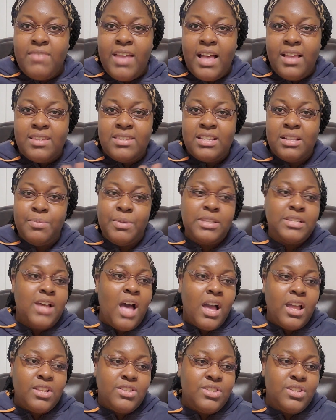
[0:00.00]
I'll still be
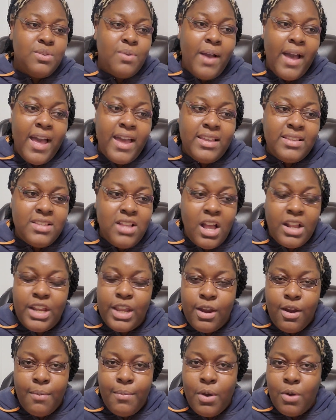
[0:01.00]
talking to you guys on
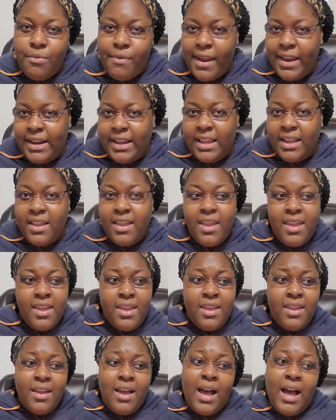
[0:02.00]
here about writing
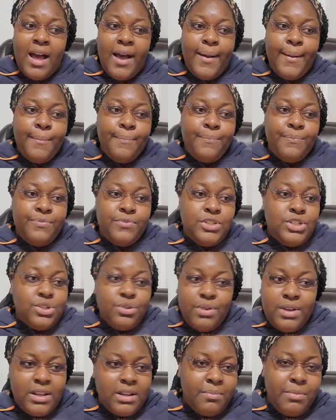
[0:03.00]

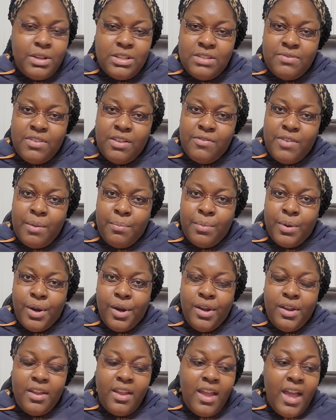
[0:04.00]
during the month of
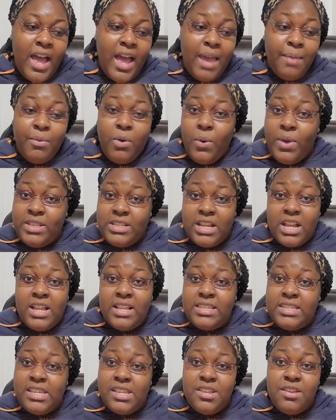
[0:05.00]
November. I'm going to
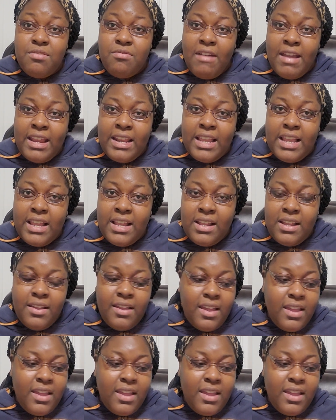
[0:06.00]
continue writing.